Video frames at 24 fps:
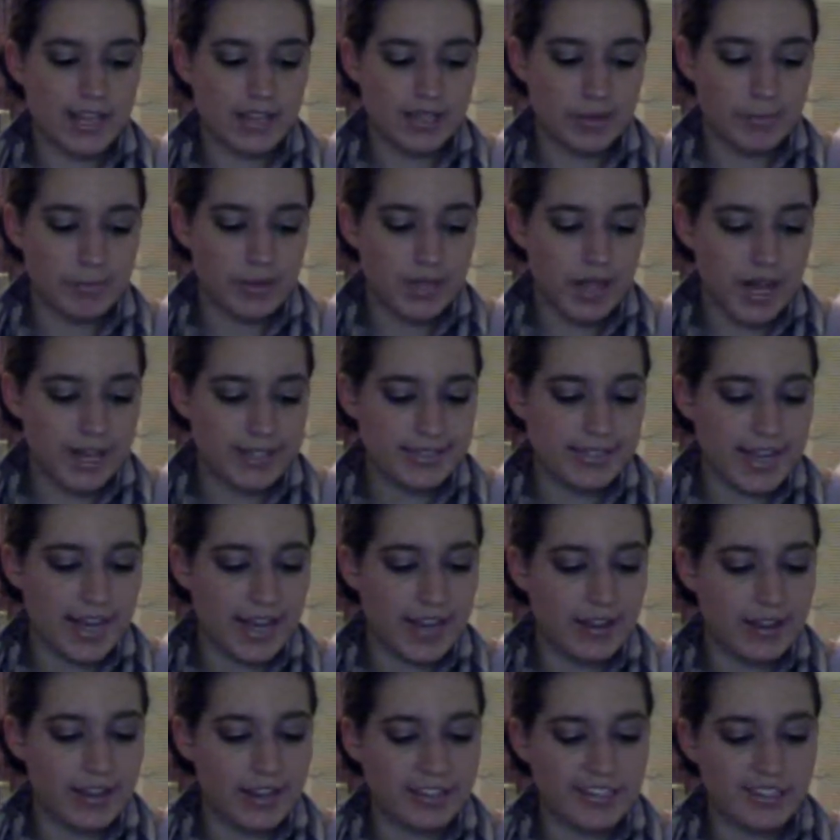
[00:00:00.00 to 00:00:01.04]
a lip gloss,
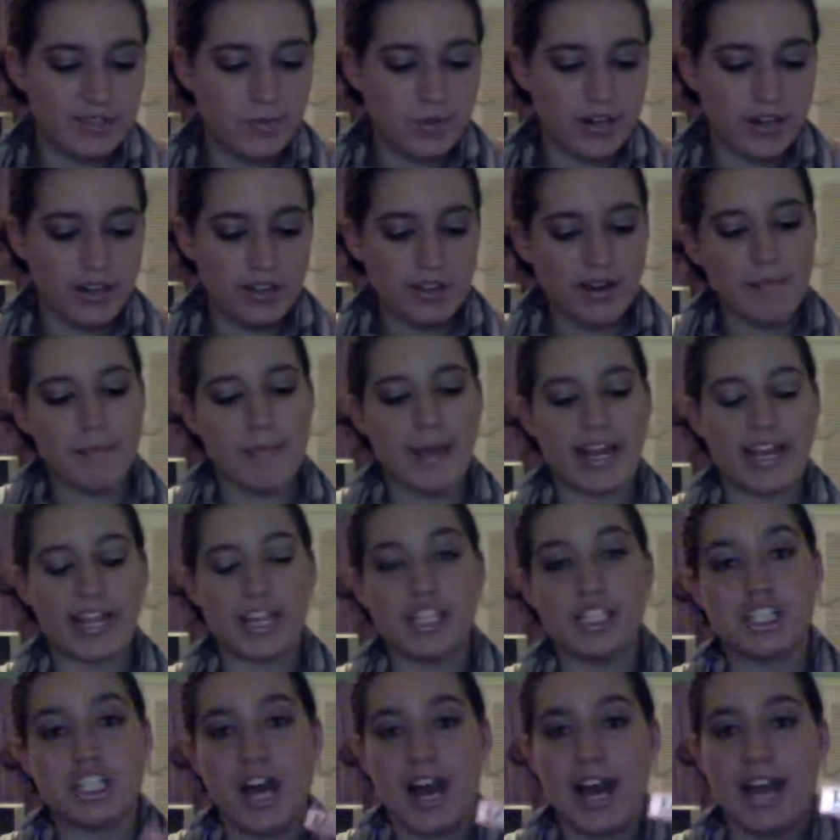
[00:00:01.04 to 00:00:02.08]
and it's one of their
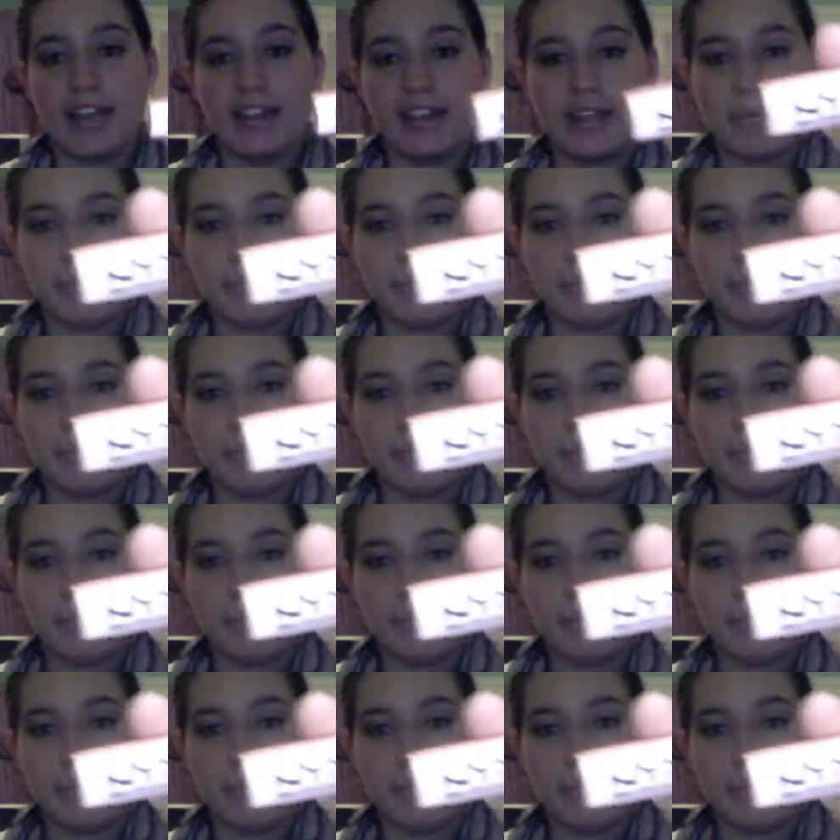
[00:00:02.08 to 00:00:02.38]
Mega Shine